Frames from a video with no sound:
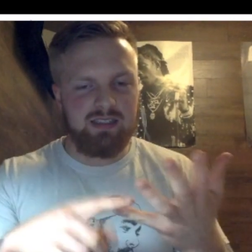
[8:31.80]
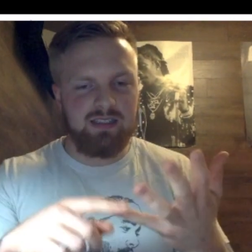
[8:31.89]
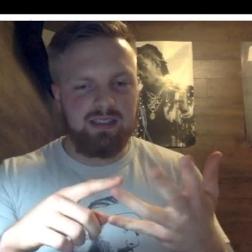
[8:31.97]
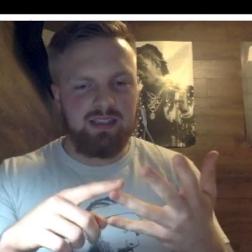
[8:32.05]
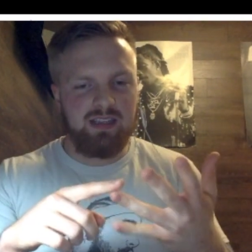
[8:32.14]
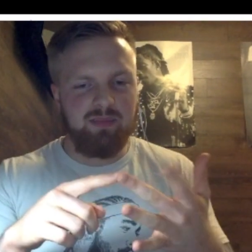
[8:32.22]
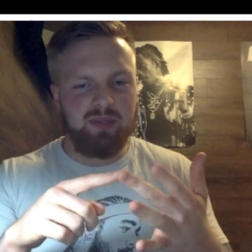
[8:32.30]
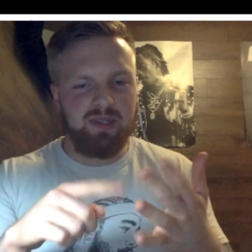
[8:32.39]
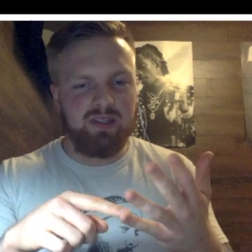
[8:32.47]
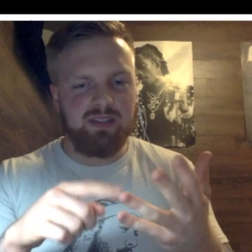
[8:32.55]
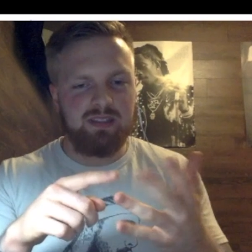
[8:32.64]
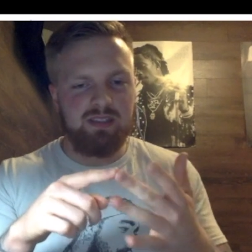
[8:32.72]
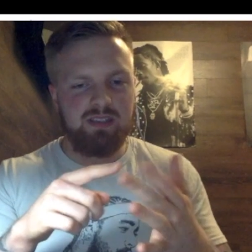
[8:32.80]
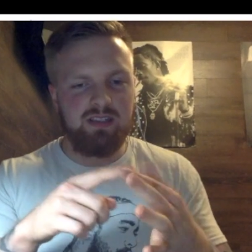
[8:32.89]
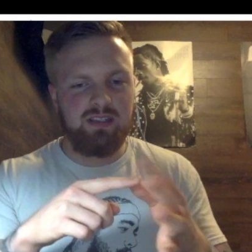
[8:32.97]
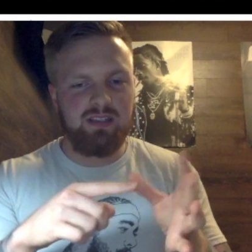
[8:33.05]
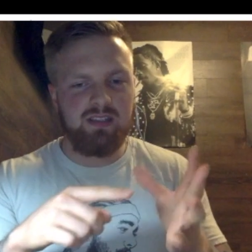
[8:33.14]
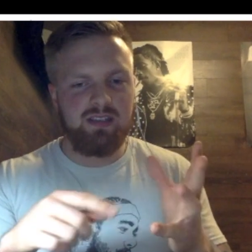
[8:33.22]
A, B, C,
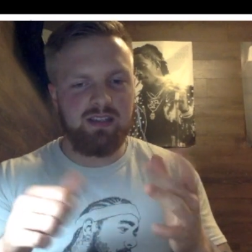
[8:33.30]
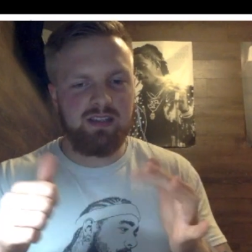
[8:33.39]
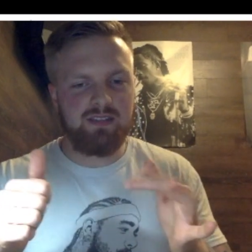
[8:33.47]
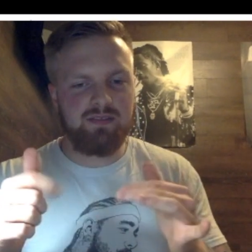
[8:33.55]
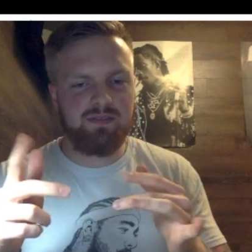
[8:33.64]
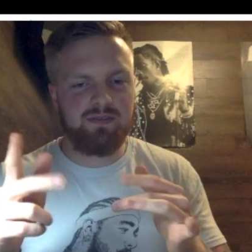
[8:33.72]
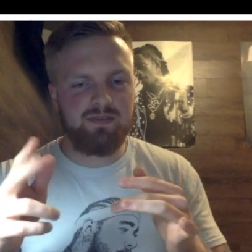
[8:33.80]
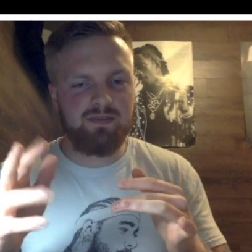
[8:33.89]
D, E, F,